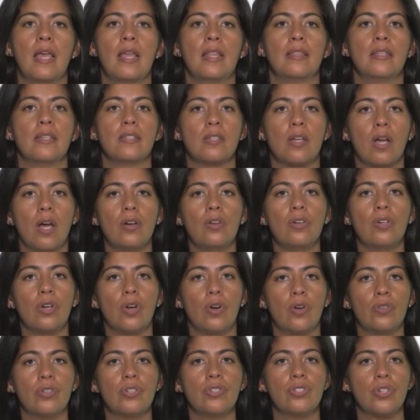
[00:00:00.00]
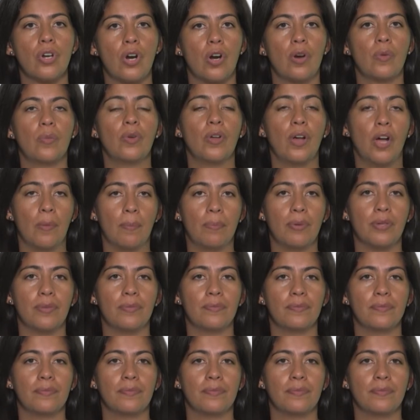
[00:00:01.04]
This color-coded chart will help you.